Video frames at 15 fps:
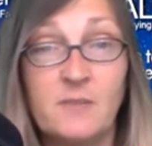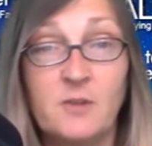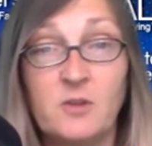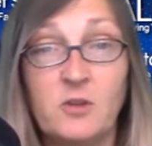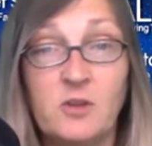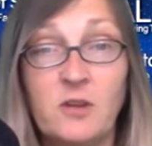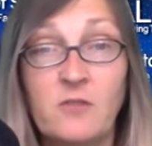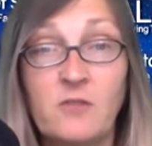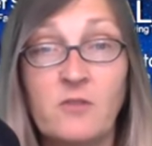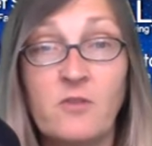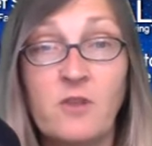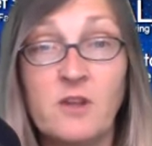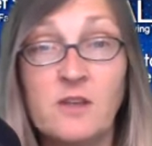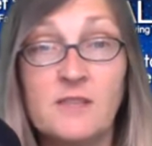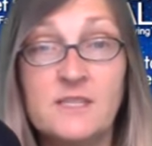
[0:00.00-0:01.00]
They're looking for
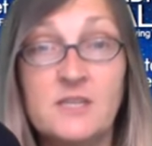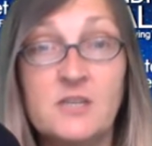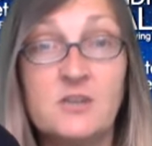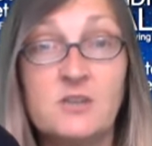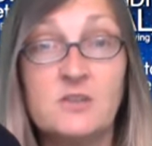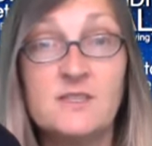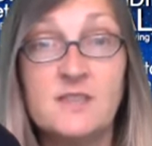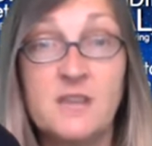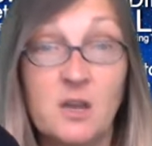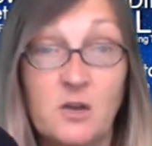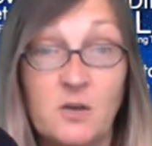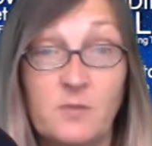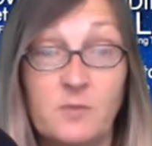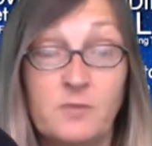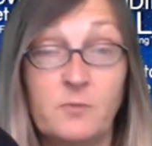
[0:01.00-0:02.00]
volunteers to help